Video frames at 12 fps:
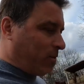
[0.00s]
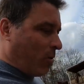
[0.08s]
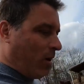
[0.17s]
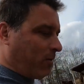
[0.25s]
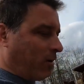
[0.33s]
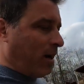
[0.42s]

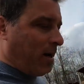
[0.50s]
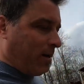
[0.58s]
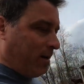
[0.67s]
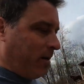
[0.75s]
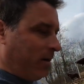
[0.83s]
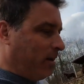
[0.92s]
12 grand
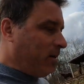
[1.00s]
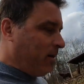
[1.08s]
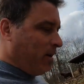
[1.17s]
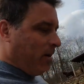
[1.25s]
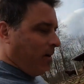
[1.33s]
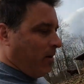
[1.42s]
and
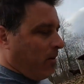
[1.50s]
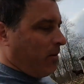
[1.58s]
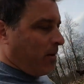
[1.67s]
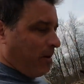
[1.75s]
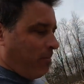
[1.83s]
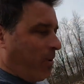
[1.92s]

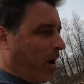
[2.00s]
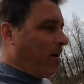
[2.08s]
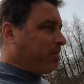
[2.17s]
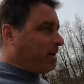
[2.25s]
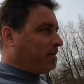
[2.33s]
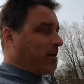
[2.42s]
then
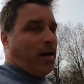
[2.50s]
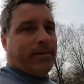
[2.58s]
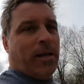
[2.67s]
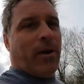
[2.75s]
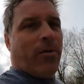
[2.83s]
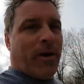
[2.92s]
pumps i said i'll
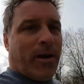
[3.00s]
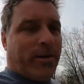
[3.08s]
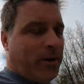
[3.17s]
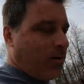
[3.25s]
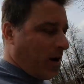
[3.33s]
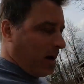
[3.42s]
tell you what i'll
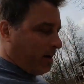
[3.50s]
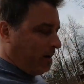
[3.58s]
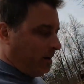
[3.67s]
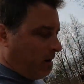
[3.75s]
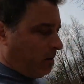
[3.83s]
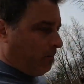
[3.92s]
do
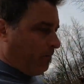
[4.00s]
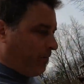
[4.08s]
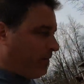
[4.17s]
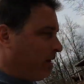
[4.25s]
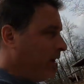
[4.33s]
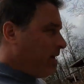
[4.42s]
idaho
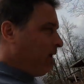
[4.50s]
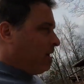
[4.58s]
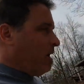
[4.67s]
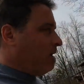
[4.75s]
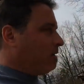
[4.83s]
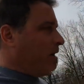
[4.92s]

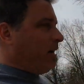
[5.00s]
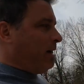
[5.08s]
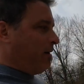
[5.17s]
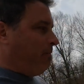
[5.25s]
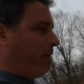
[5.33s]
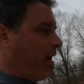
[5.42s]
I'll go
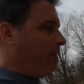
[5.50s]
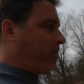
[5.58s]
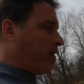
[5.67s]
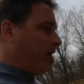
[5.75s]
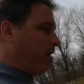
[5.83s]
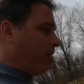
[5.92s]
ahead and pay
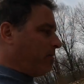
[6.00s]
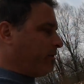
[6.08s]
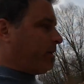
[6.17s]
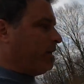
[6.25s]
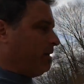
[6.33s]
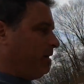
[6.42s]
for
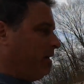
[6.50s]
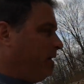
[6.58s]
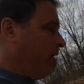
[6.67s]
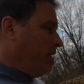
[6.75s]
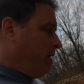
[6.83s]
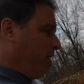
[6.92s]
those
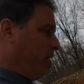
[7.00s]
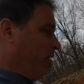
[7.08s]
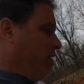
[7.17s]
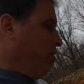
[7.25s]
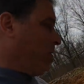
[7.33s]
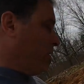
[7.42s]
and then you